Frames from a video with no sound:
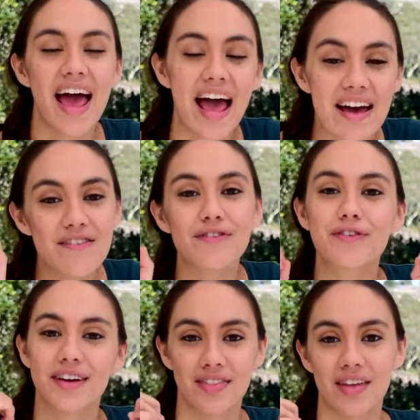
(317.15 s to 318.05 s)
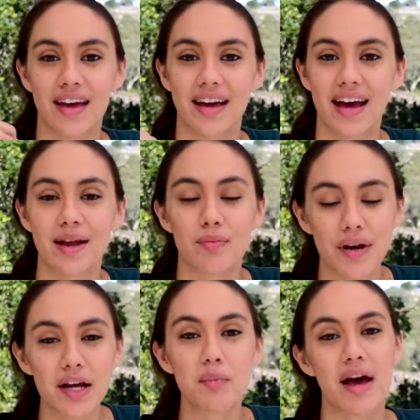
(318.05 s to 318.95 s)
everything and
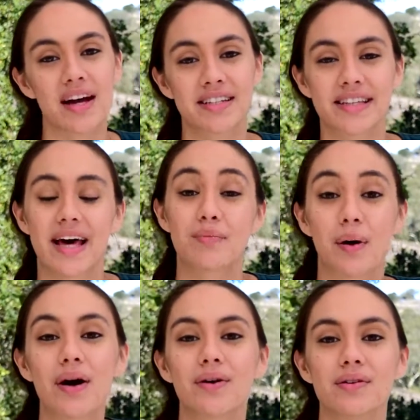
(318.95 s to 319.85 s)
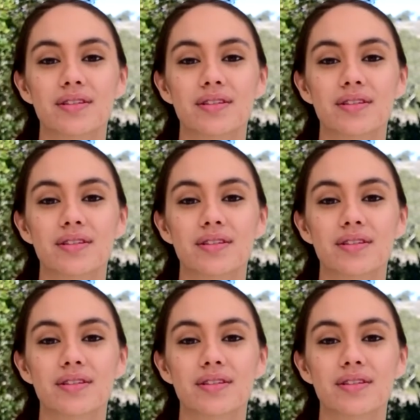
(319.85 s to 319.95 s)
bring it back to that pose,